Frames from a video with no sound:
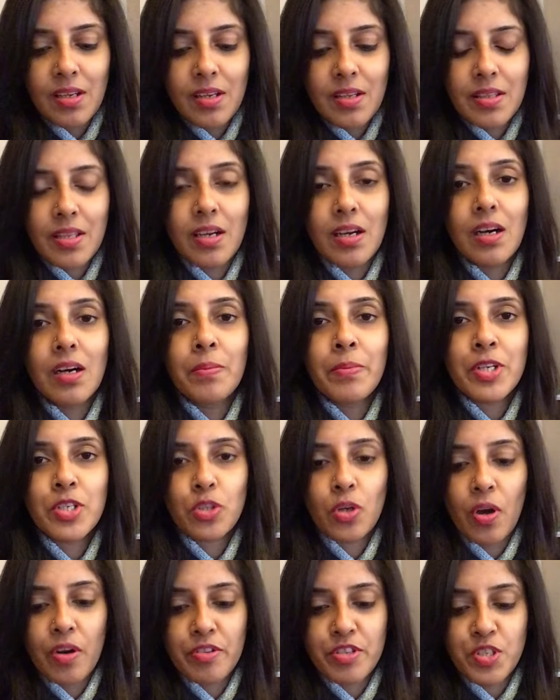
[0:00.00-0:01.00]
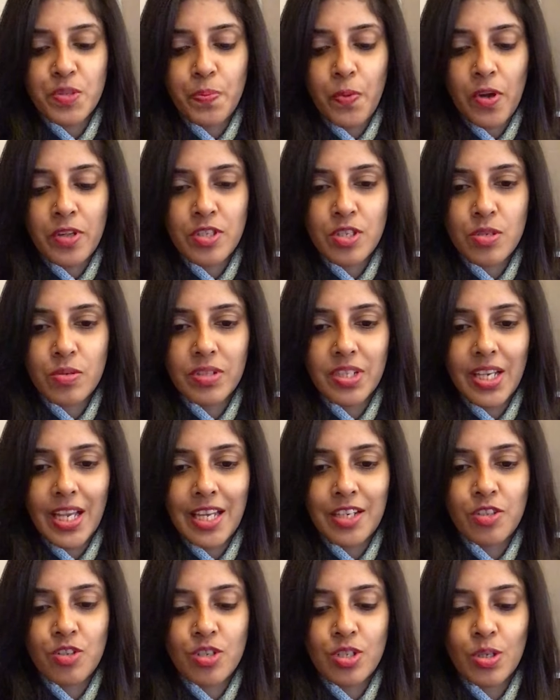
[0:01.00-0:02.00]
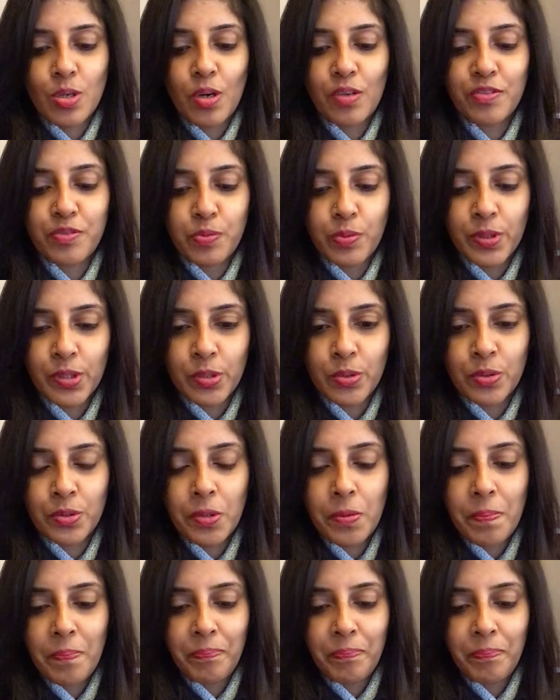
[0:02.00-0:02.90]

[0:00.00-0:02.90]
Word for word: The hermit corresponds to the energy of Virgo